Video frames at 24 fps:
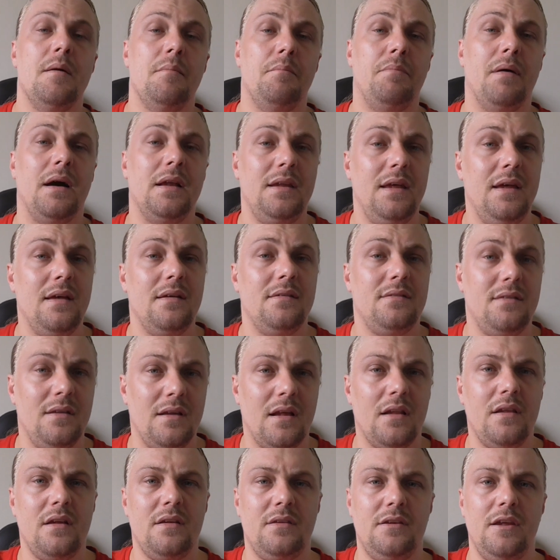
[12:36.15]
But here's
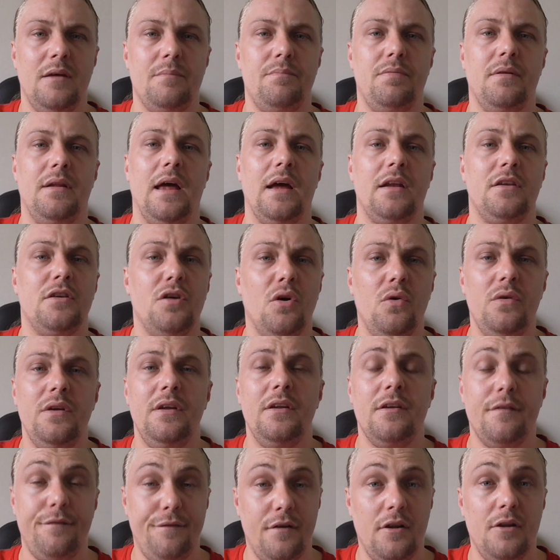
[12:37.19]
another tip, like Tony
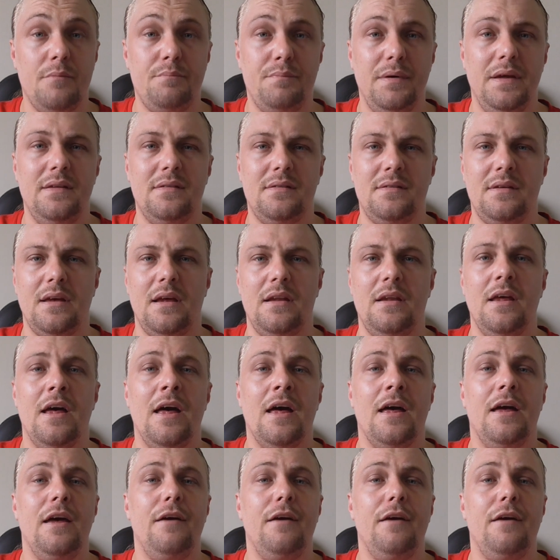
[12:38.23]
in the Philippines said,